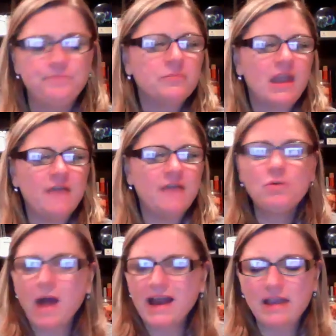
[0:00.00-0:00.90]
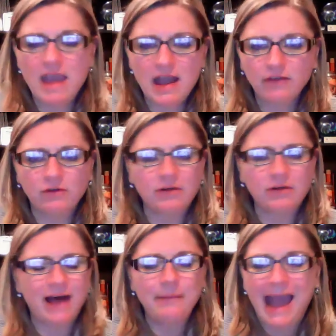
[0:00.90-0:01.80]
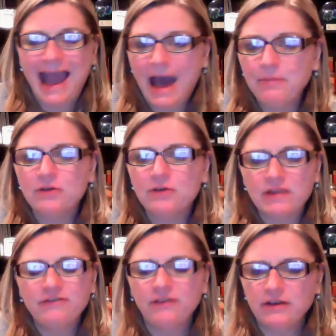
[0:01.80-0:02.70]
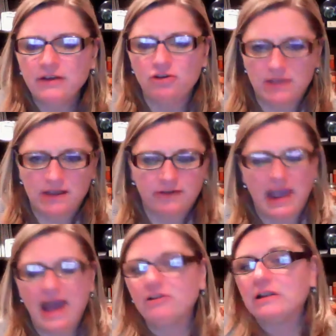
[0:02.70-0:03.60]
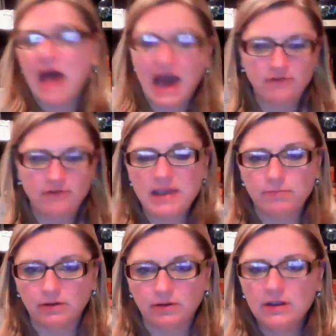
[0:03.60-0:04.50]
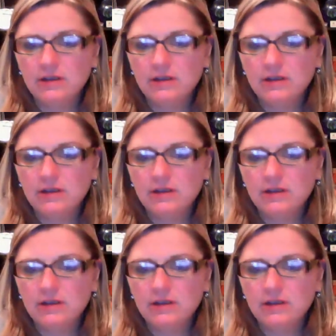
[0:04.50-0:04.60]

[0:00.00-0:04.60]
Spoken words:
if you want to cancel, I'm happy to refund you because I have a lot of people.